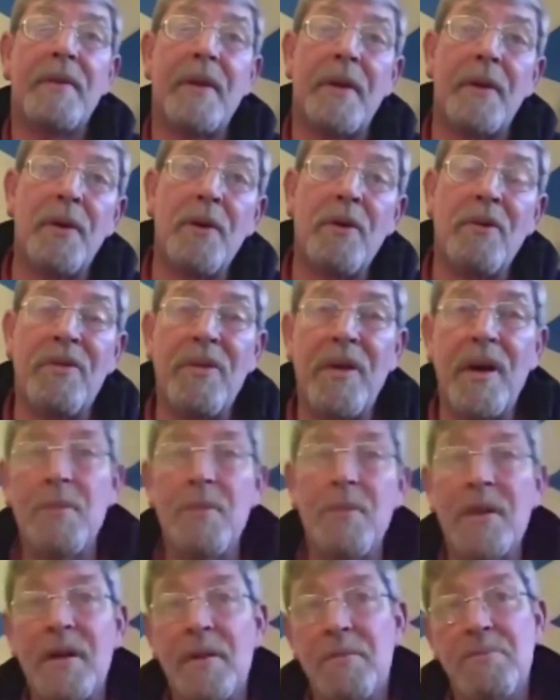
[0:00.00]
and the royal
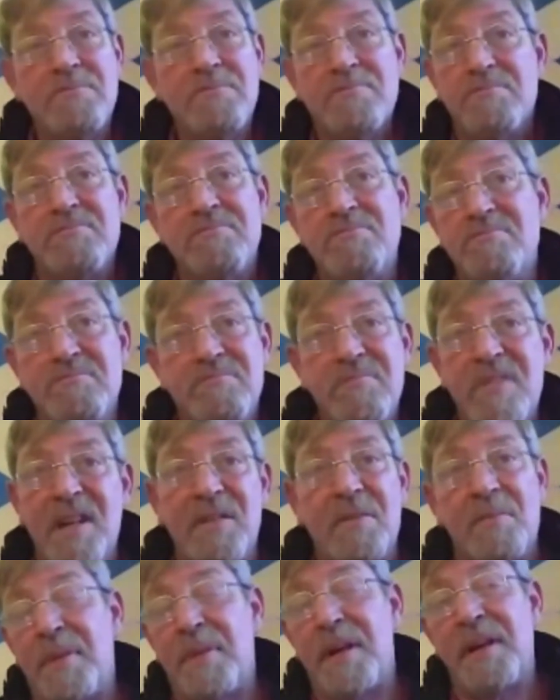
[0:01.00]
family, they
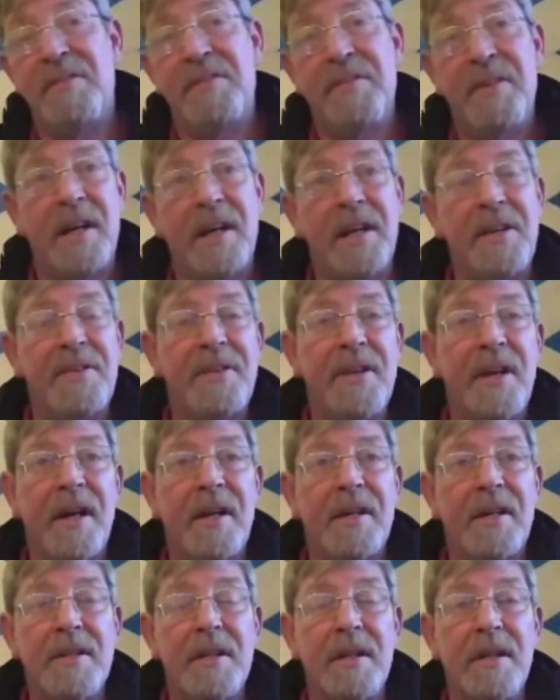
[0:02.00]
don't pay fucking
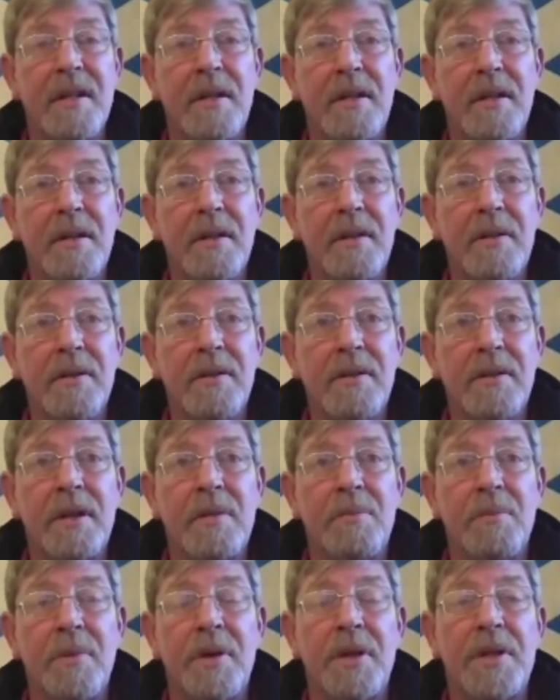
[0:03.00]
tax. All
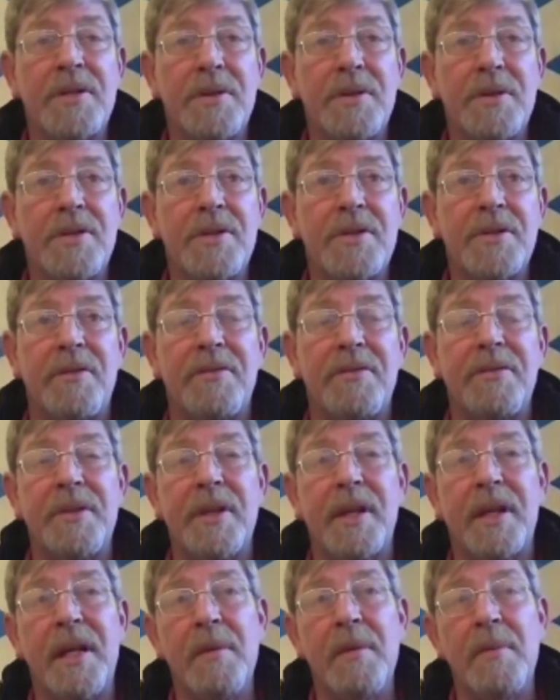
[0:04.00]
their money's all stuffed in
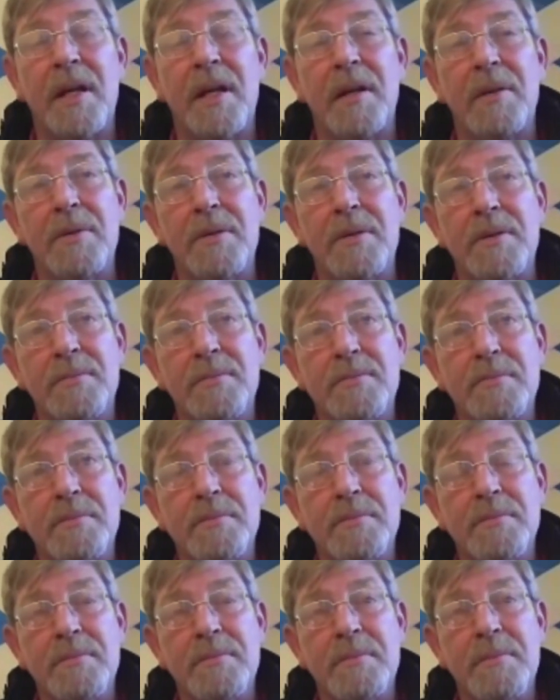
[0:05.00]
the Cayman Islands
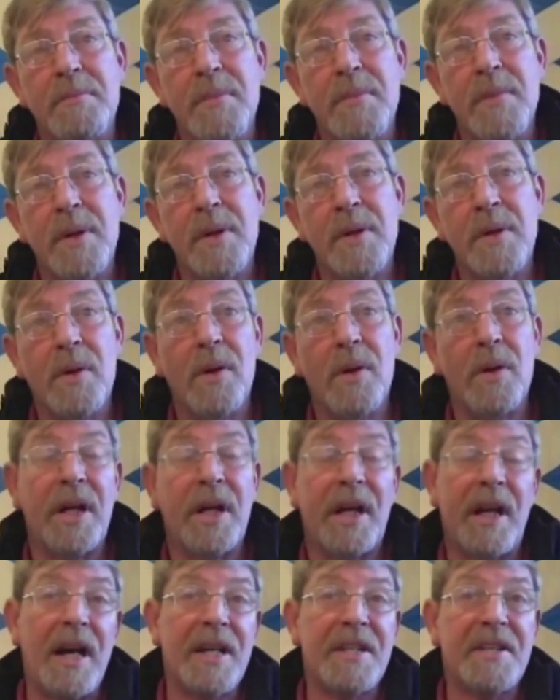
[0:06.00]
or
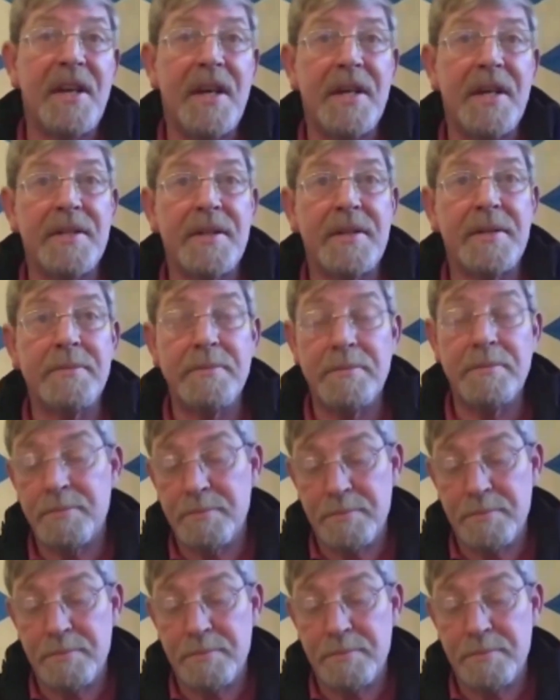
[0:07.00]
in assets.